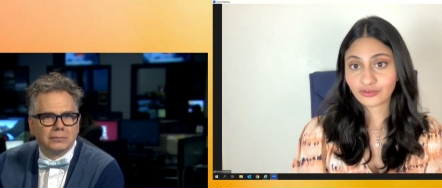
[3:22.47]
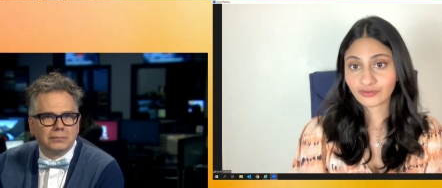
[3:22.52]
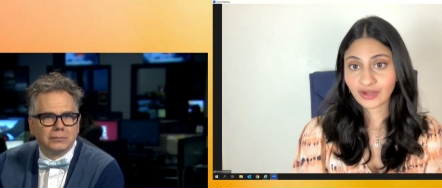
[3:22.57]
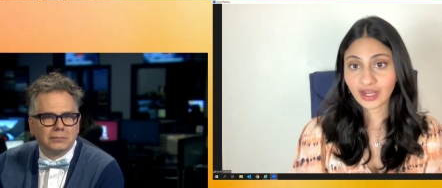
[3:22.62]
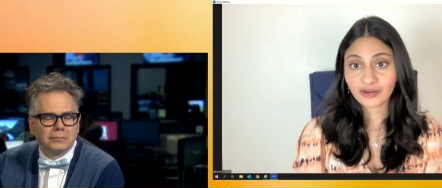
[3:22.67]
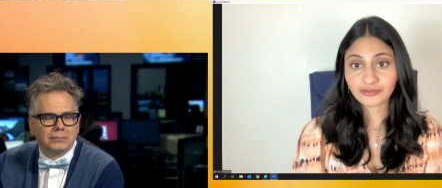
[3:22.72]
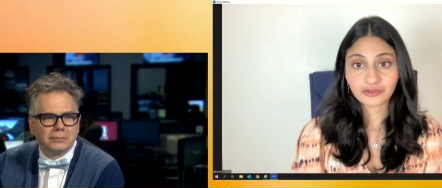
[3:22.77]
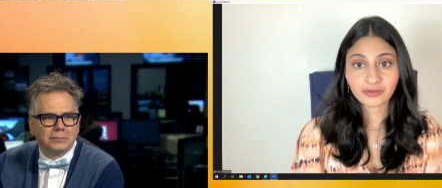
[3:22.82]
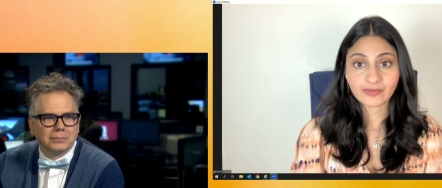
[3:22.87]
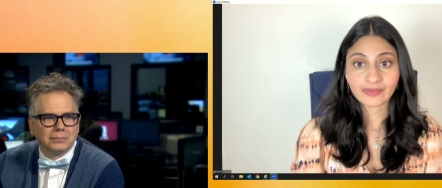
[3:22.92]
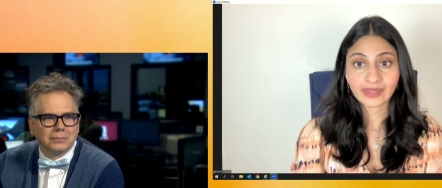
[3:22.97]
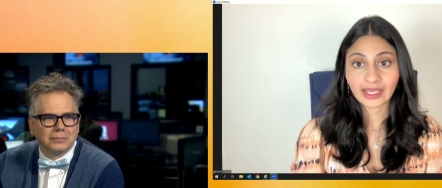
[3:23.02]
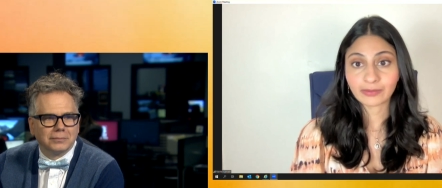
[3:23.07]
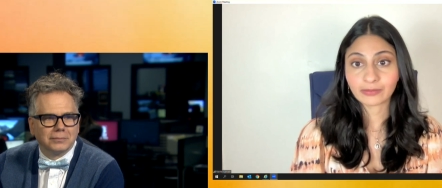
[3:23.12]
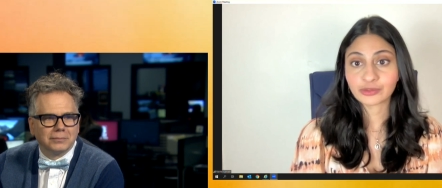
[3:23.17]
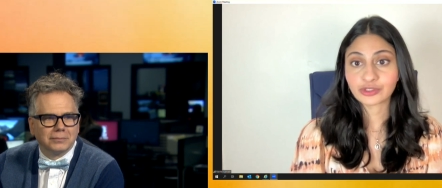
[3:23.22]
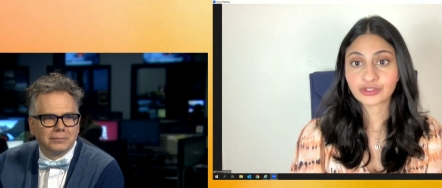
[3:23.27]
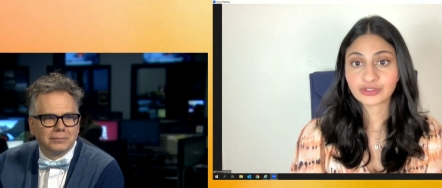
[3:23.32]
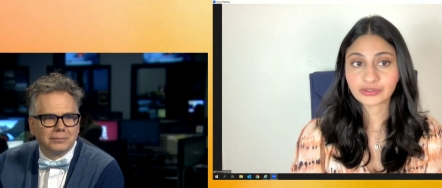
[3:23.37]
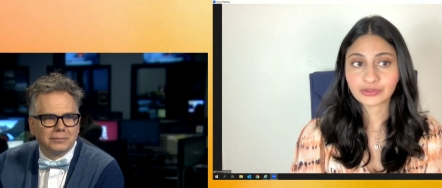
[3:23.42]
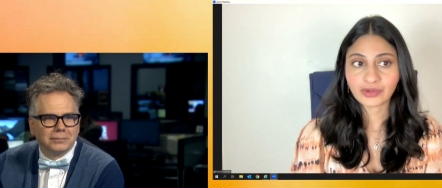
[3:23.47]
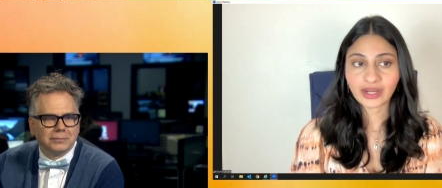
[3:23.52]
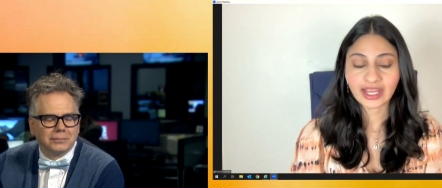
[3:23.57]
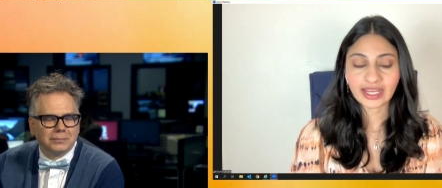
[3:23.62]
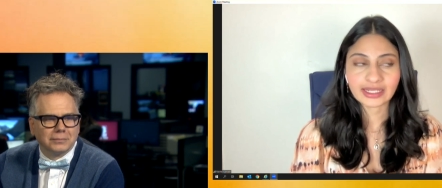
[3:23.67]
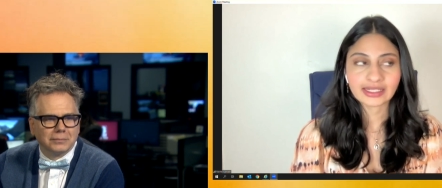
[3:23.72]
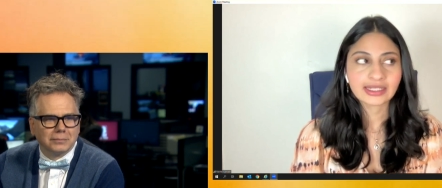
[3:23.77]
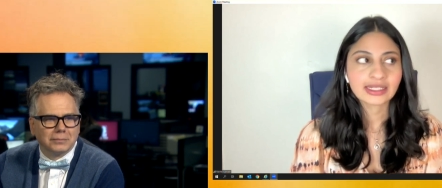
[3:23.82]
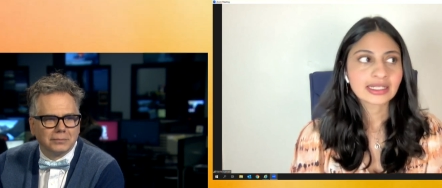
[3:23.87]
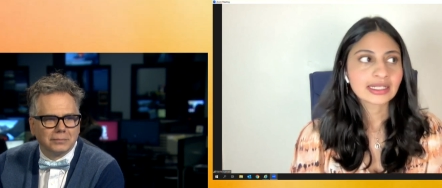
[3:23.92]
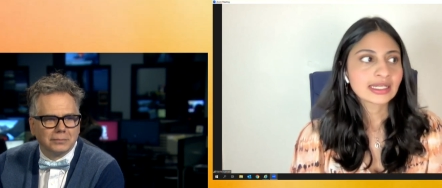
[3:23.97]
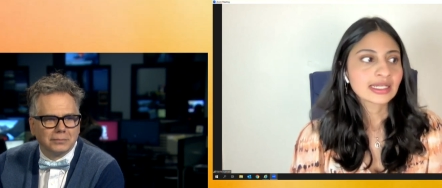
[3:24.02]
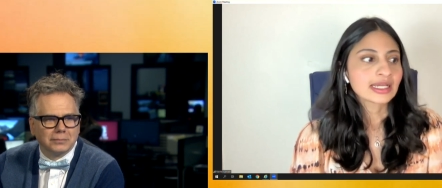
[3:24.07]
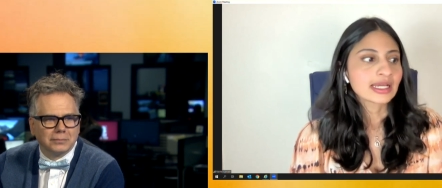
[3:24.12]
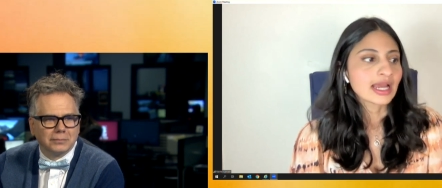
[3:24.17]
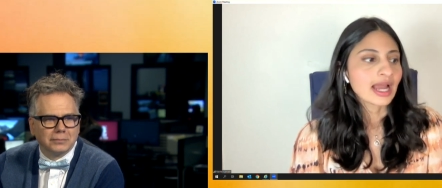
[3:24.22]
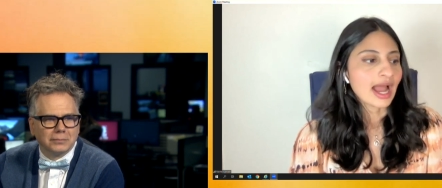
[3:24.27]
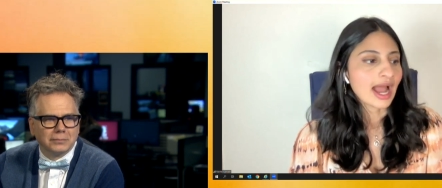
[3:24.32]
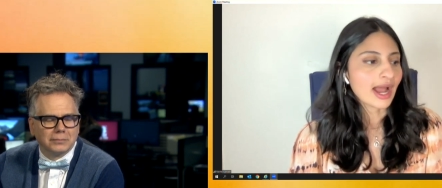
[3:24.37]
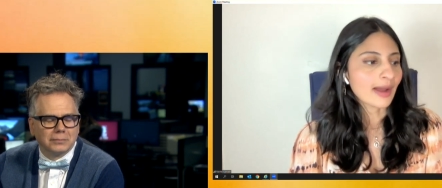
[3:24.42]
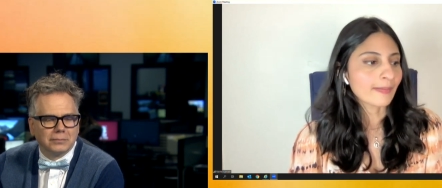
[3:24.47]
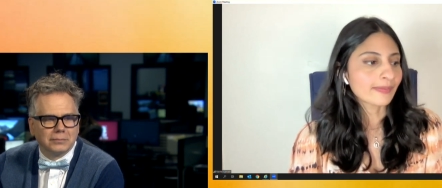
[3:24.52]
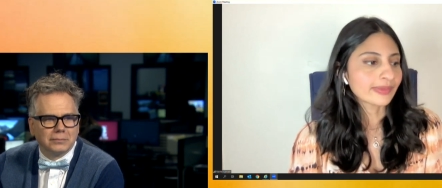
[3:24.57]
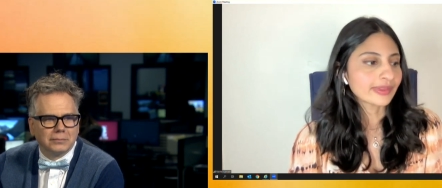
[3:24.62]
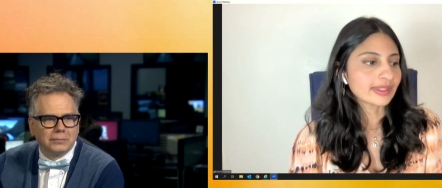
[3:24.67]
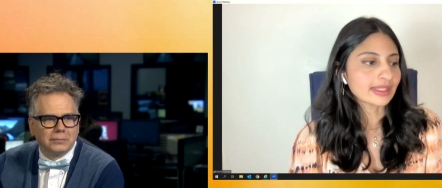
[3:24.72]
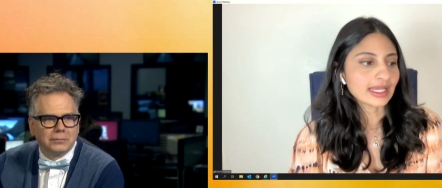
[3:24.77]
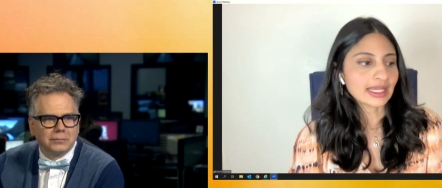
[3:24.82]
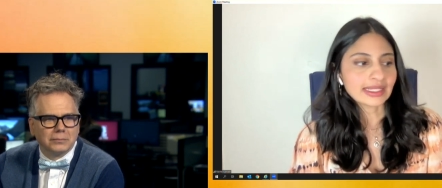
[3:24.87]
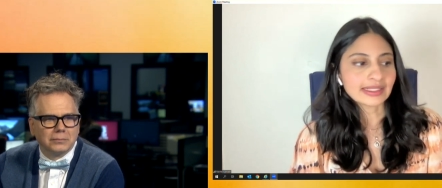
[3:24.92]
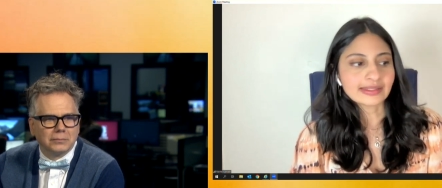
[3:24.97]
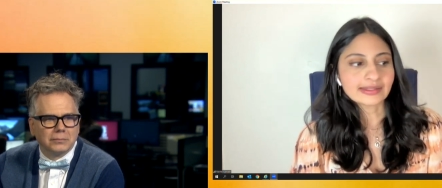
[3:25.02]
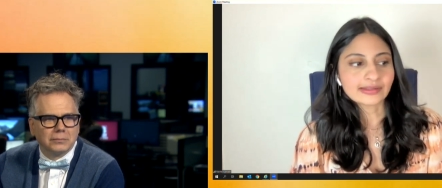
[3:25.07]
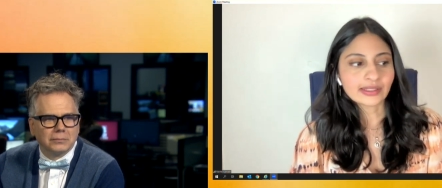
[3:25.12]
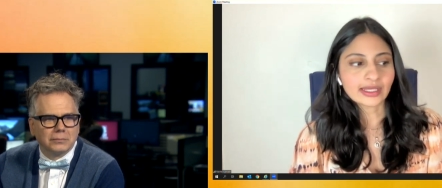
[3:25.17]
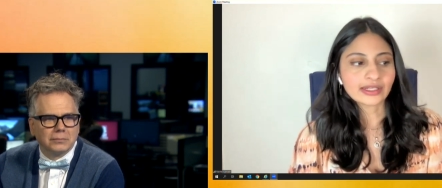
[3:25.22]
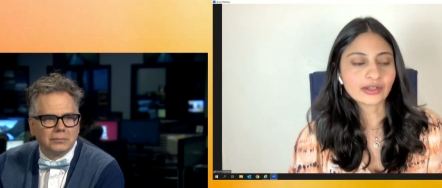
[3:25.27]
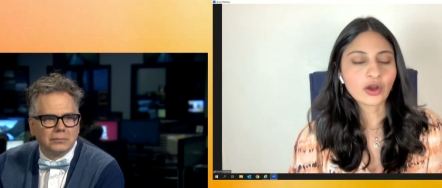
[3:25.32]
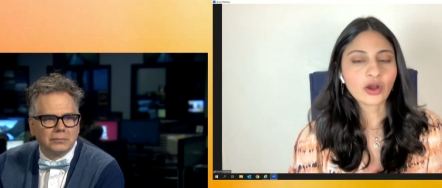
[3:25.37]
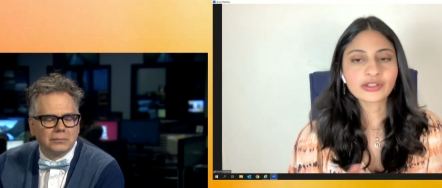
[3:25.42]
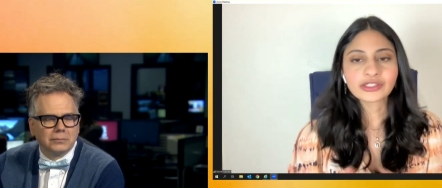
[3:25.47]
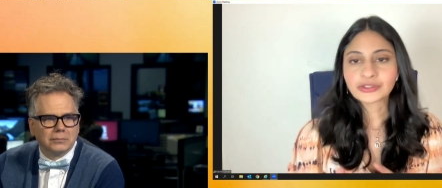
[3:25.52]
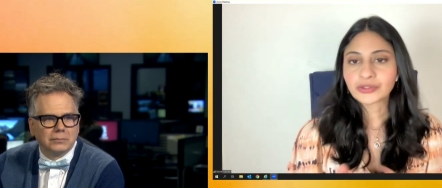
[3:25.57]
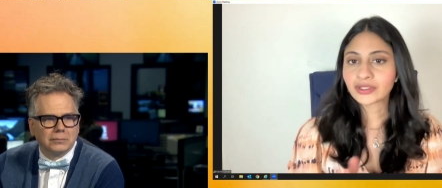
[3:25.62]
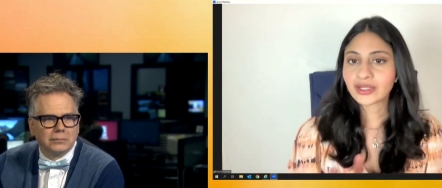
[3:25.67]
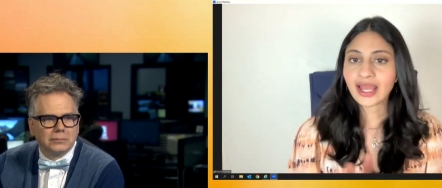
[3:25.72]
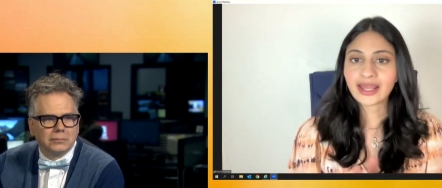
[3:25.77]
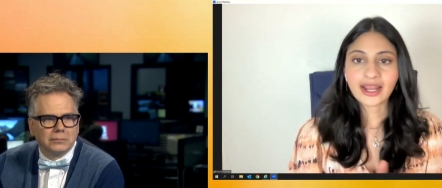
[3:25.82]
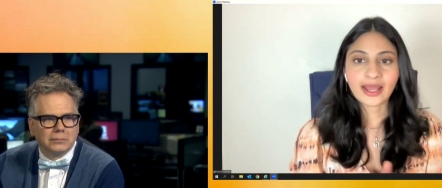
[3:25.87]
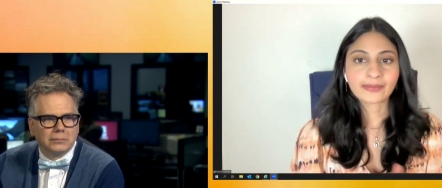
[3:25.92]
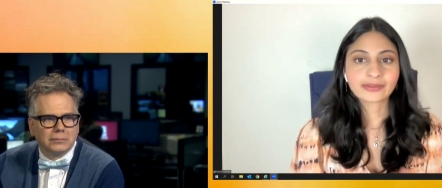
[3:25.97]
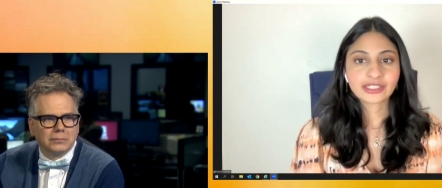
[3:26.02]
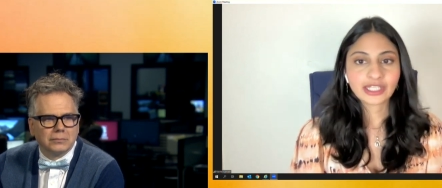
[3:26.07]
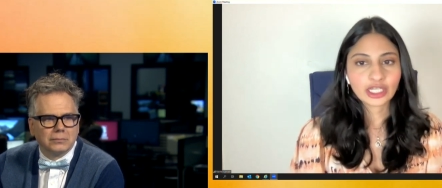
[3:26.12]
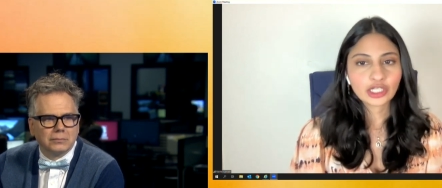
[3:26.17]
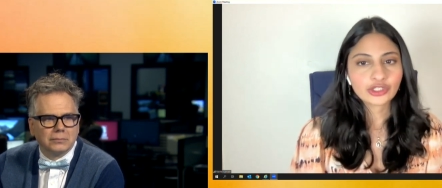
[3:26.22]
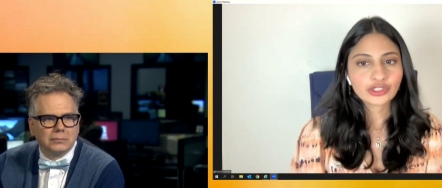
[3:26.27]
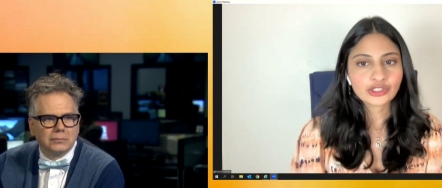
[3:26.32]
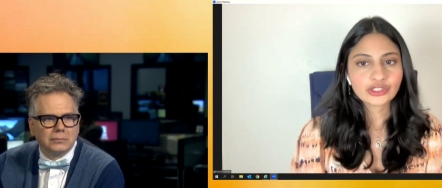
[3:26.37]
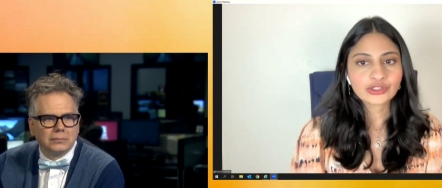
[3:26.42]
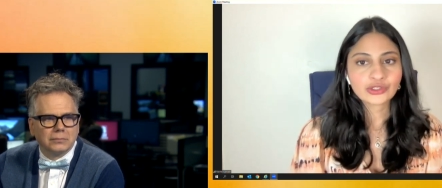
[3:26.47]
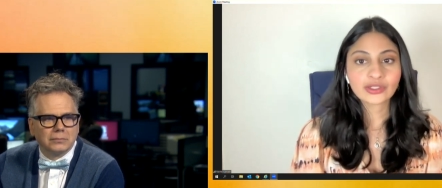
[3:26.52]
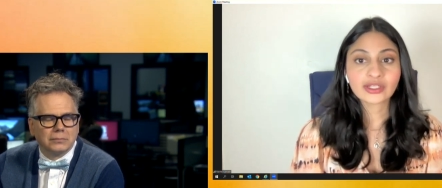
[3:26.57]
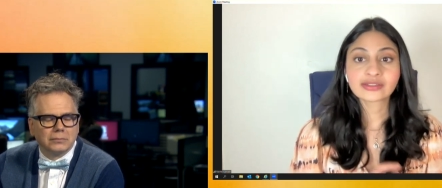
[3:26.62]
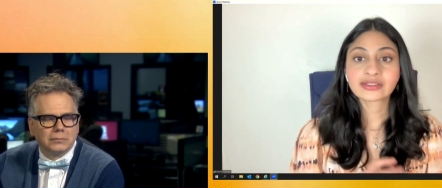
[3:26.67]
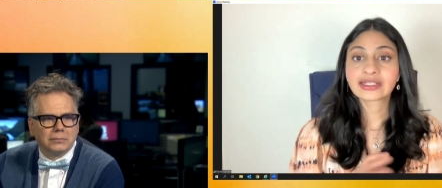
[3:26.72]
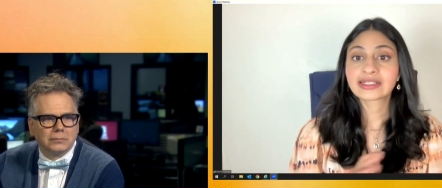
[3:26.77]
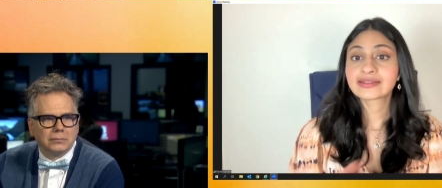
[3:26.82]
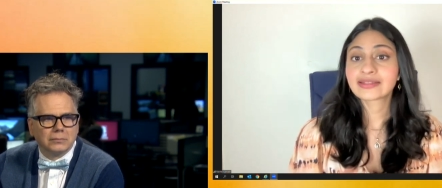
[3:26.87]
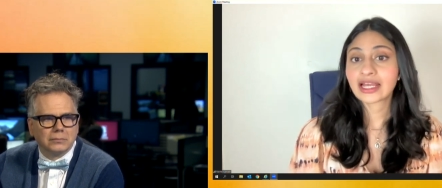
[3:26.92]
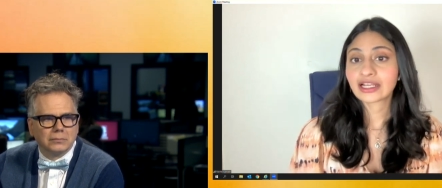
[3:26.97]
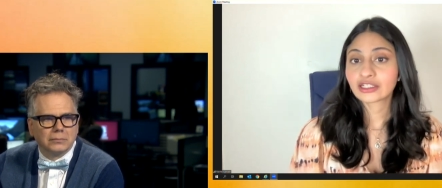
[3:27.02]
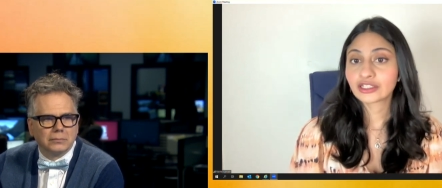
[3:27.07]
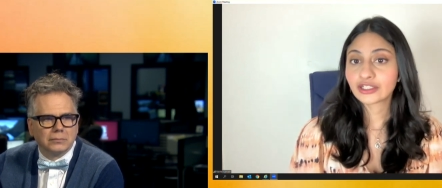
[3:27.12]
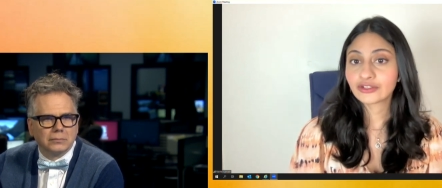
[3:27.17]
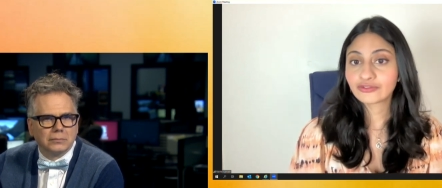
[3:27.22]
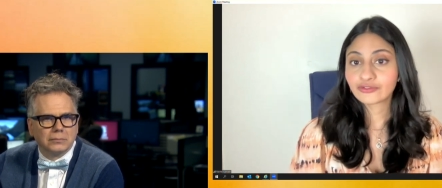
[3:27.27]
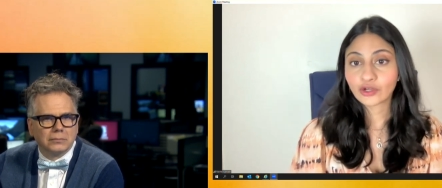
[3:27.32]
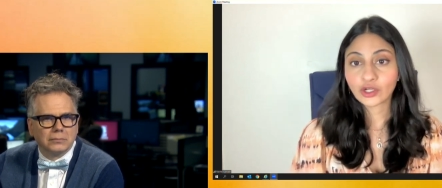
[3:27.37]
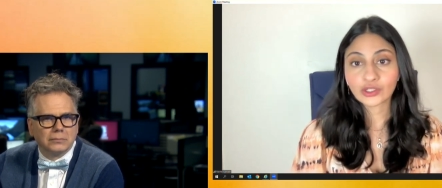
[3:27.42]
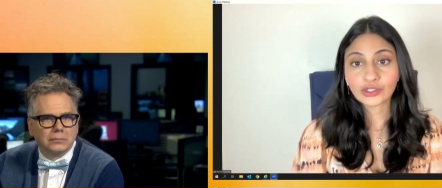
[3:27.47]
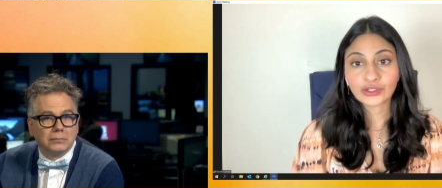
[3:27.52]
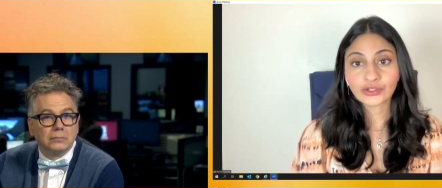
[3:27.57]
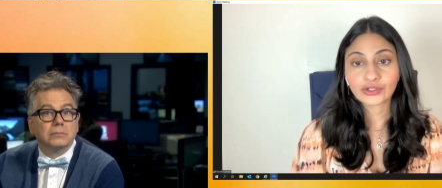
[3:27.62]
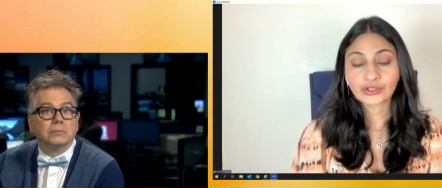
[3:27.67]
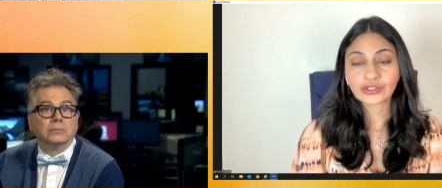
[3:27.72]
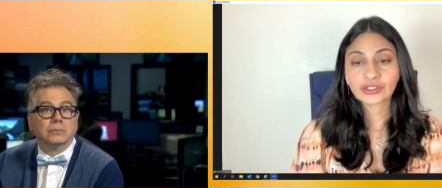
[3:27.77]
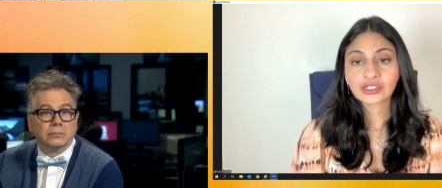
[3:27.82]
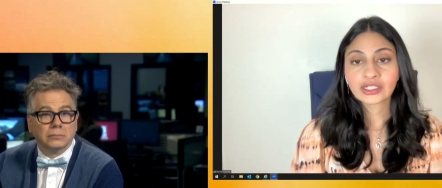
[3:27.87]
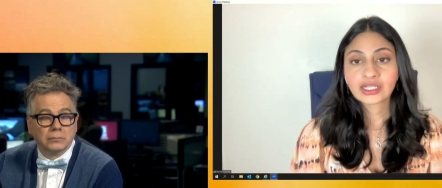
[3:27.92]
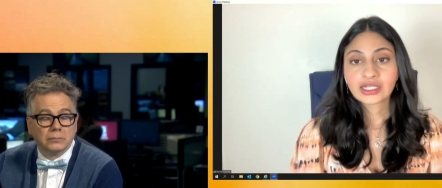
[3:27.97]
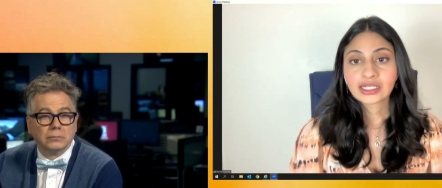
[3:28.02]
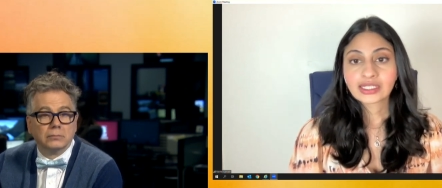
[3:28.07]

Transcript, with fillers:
Speaker 1: far from them, which is great. Um, it's an on-screen adaptation, so it doesn't exactly follow